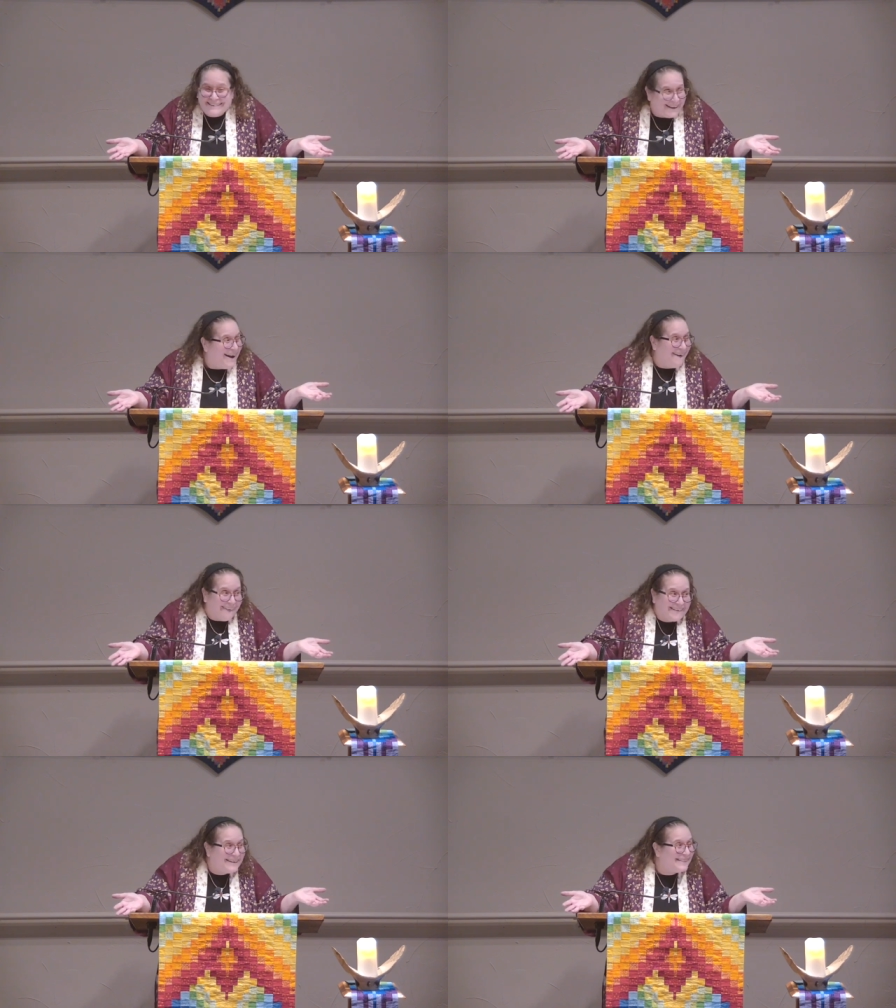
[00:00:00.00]
The
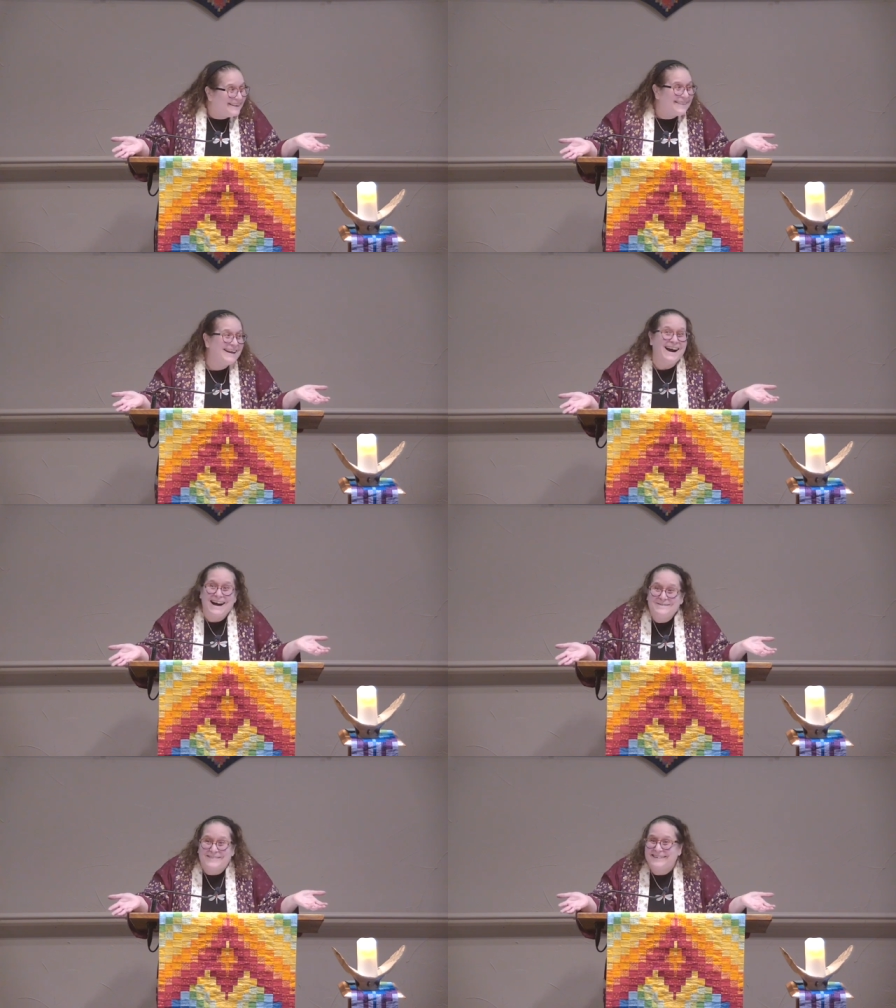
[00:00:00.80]
only thing they
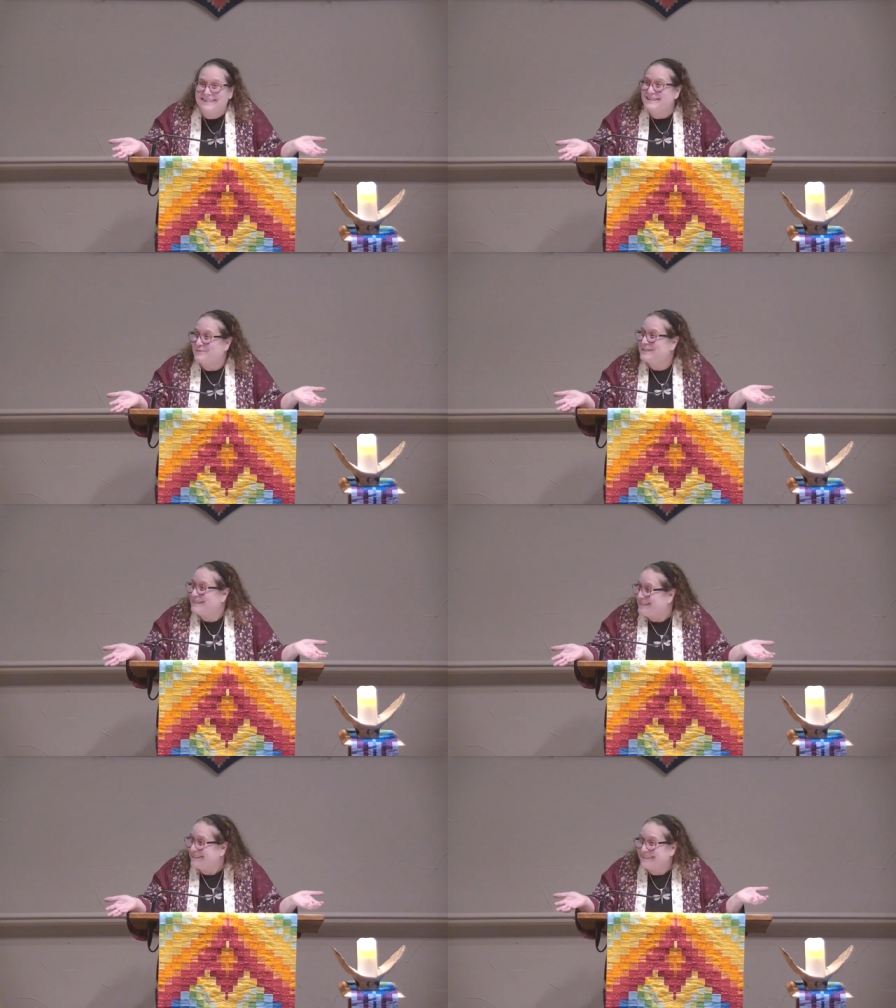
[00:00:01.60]
offered
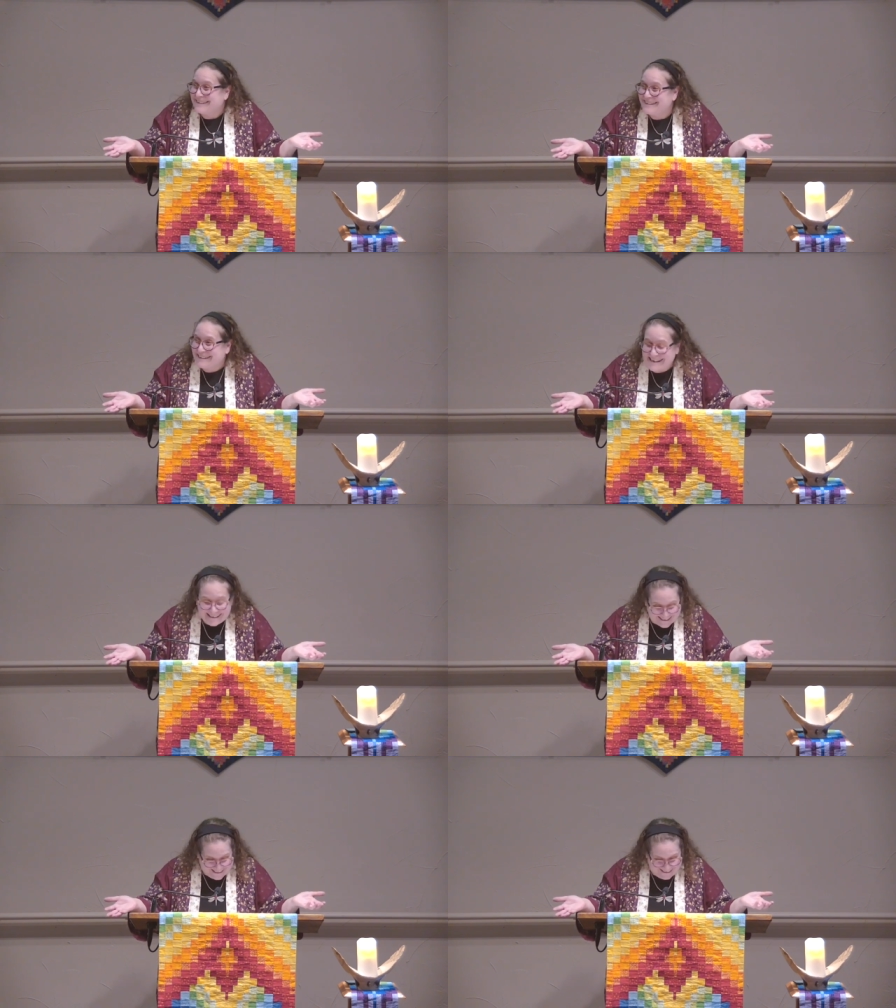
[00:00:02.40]
was
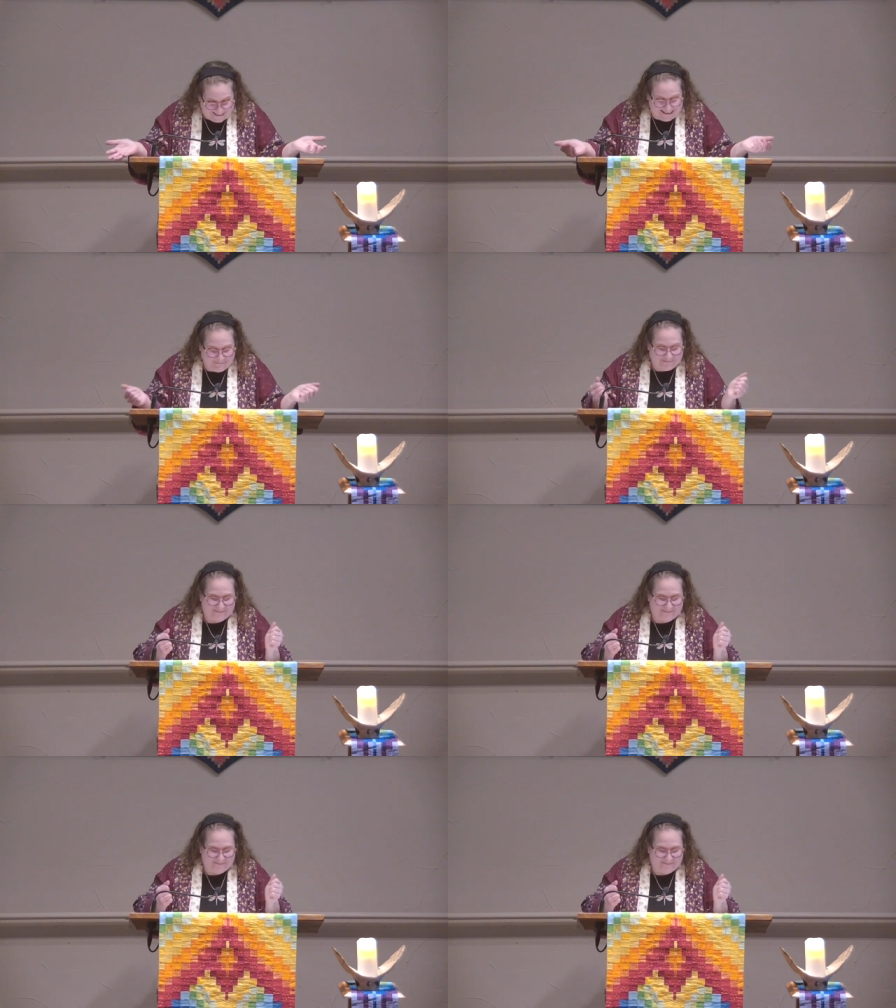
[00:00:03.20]
sterilization.